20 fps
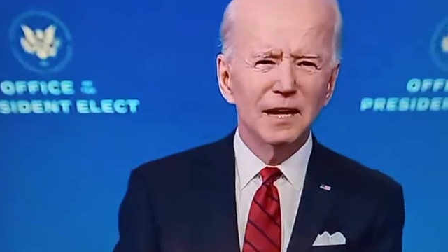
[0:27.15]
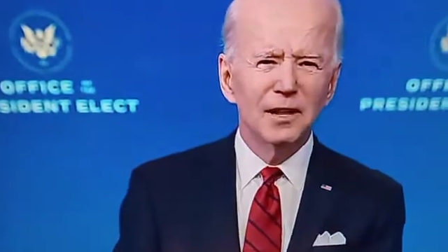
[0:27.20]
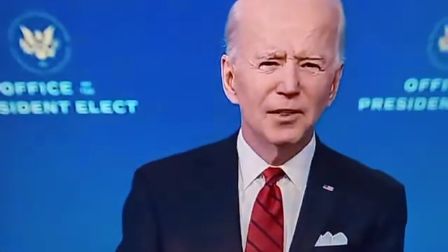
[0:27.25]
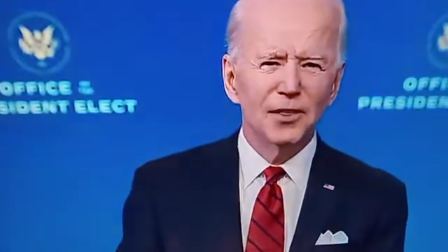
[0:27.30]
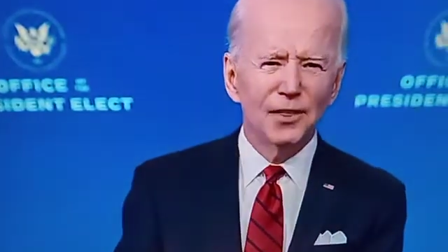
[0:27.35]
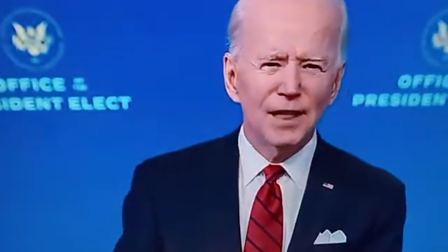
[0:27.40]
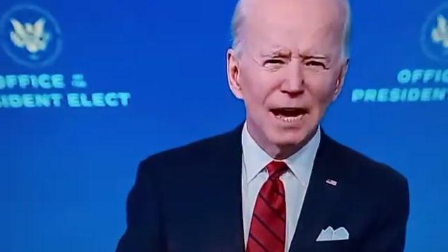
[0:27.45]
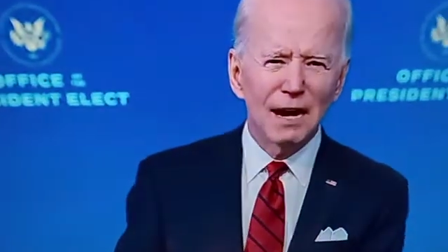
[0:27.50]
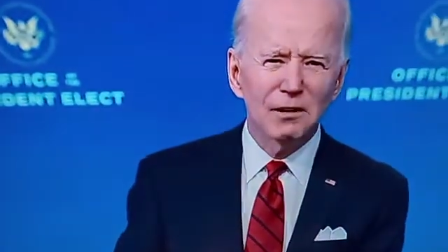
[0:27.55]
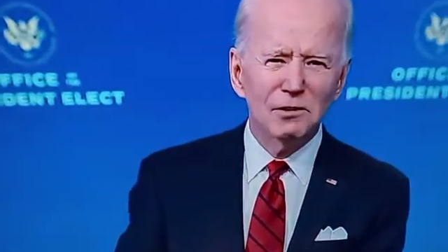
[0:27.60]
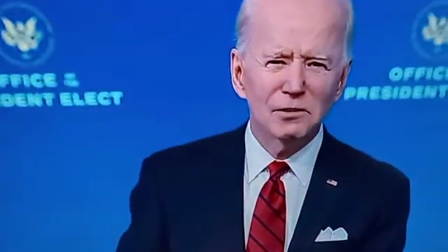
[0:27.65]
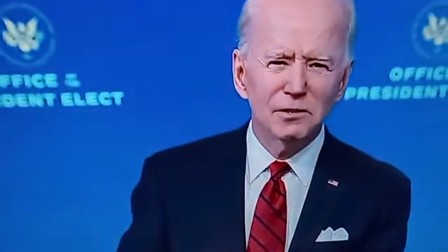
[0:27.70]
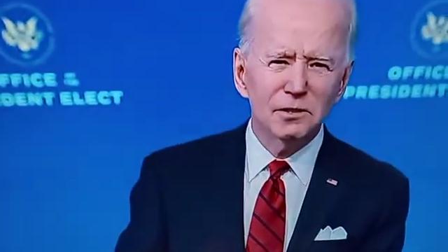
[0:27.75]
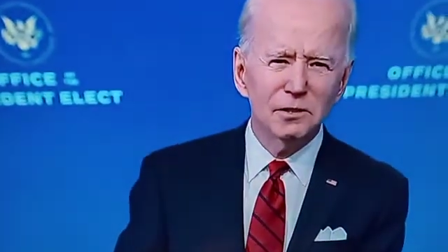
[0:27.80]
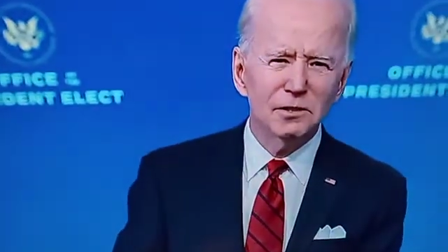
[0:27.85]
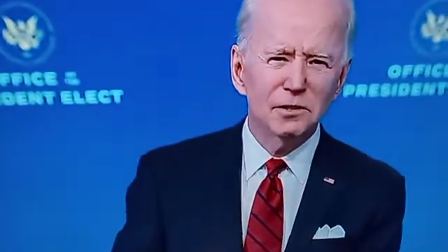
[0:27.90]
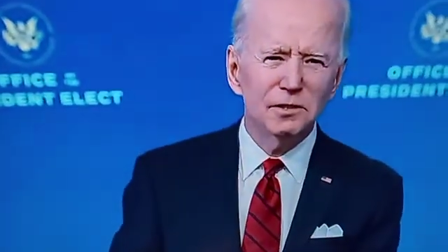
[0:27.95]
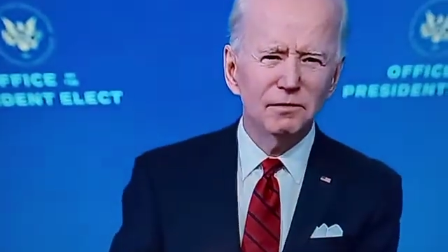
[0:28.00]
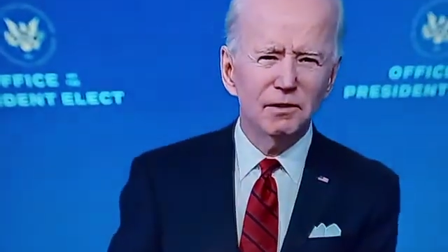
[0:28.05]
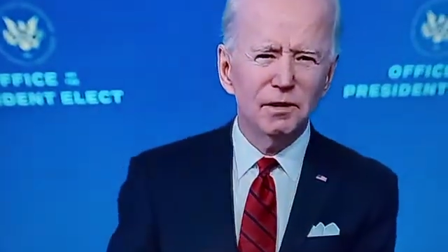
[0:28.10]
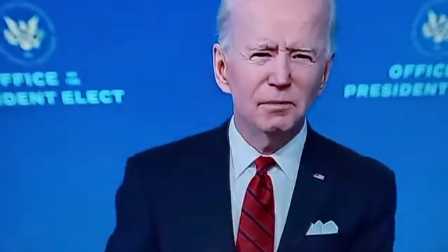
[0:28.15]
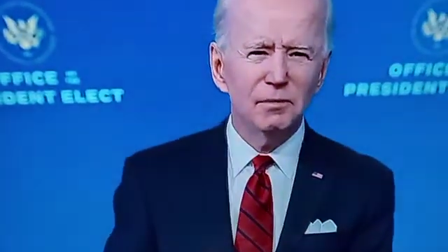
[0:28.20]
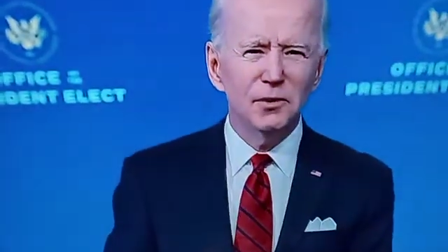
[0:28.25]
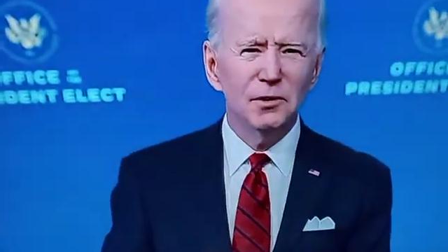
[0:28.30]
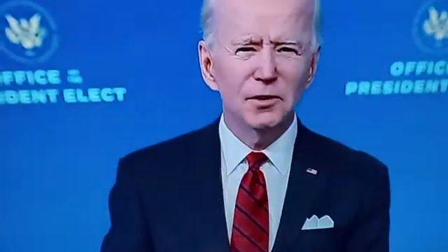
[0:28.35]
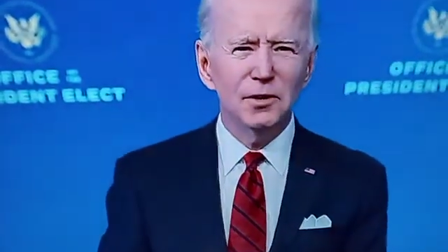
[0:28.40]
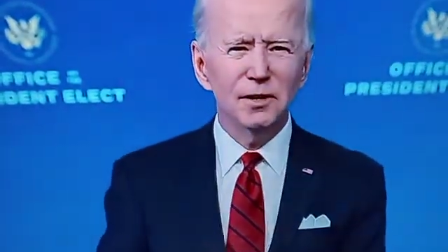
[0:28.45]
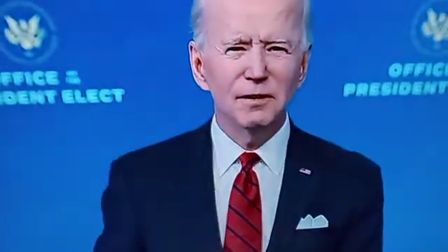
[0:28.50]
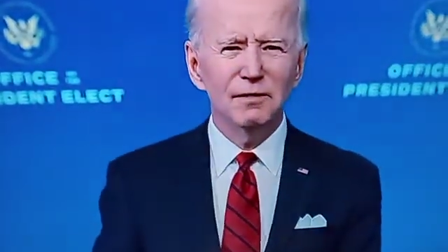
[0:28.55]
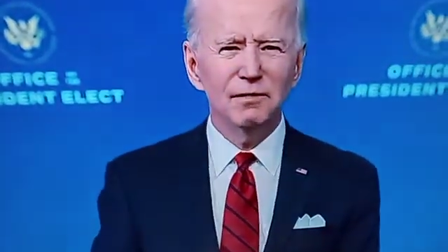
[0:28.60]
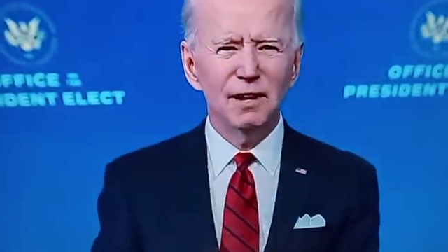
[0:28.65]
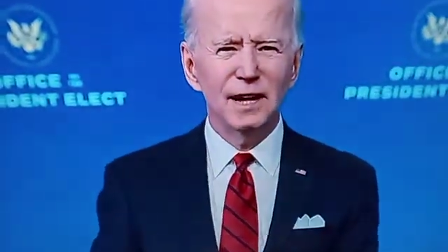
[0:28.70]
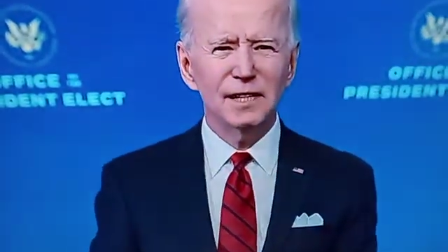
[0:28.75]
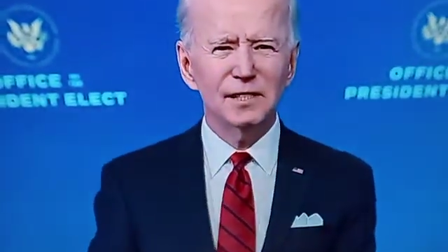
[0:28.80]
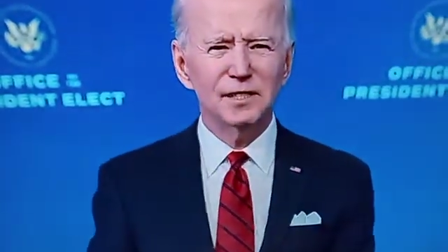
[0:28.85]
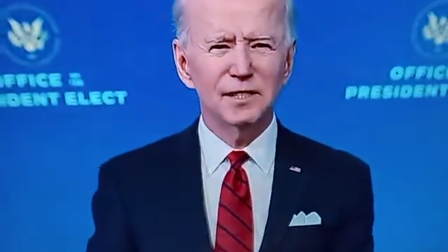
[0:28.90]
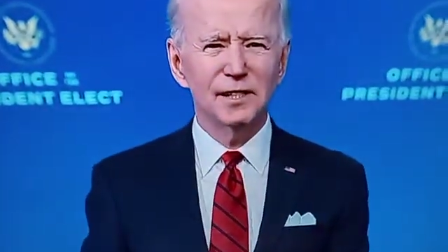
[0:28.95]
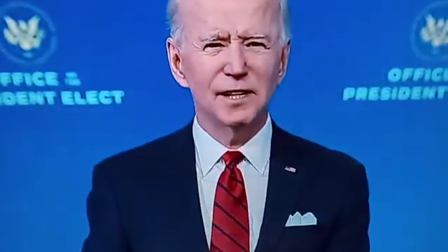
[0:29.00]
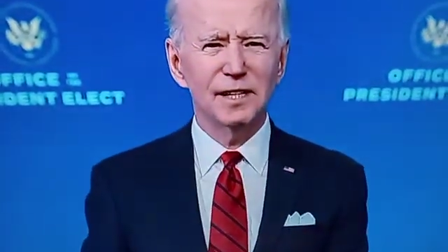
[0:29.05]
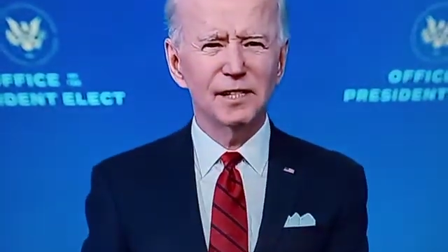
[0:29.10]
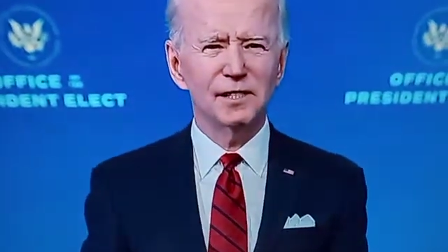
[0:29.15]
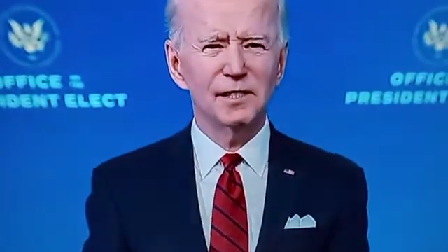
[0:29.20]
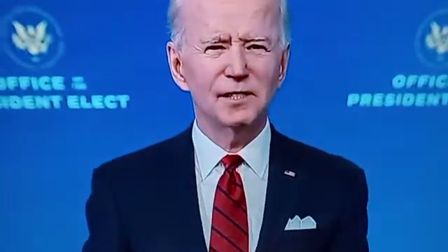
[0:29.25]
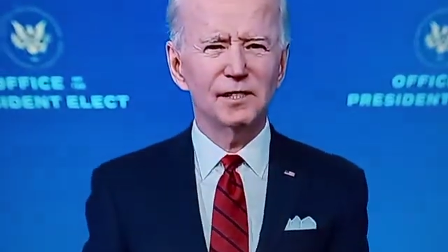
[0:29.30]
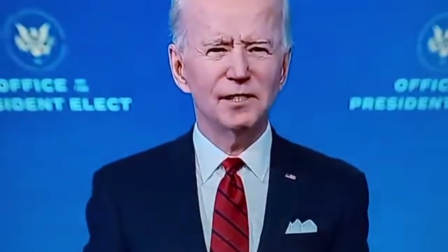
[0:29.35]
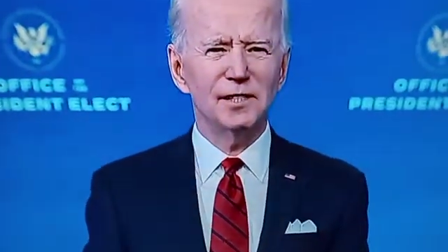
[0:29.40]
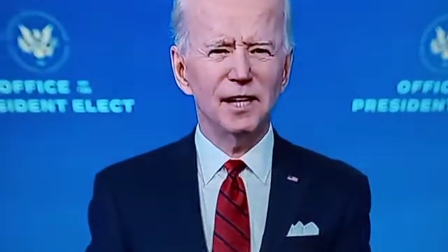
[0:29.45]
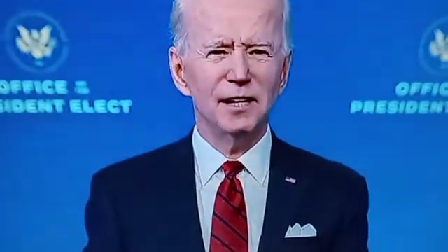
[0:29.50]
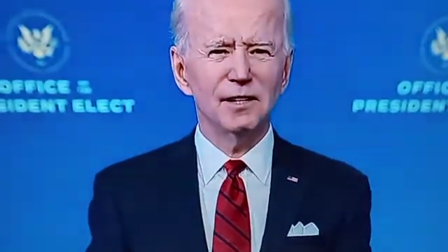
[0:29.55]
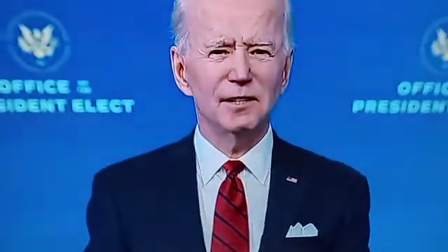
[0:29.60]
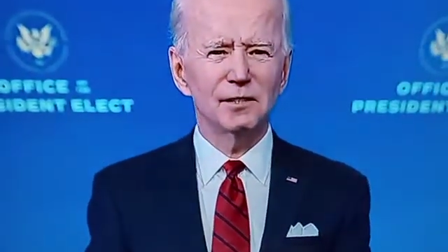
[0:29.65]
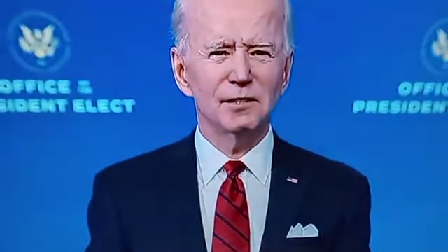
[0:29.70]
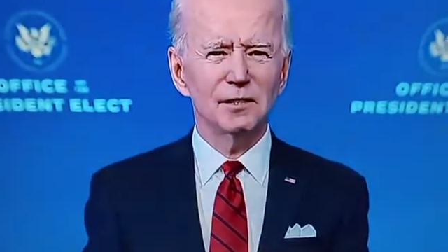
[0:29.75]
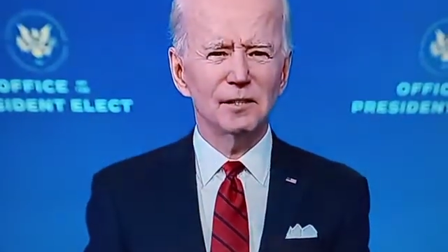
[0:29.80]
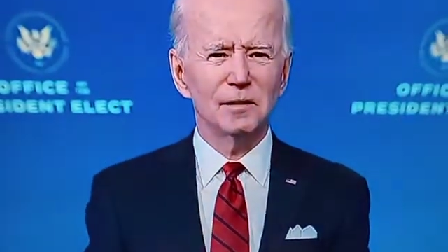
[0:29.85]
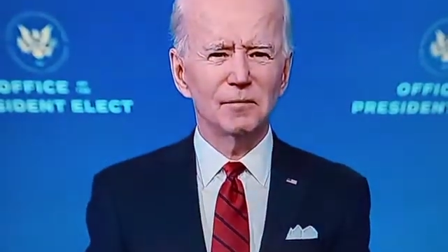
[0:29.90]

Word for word: thousands of community vaccination centers.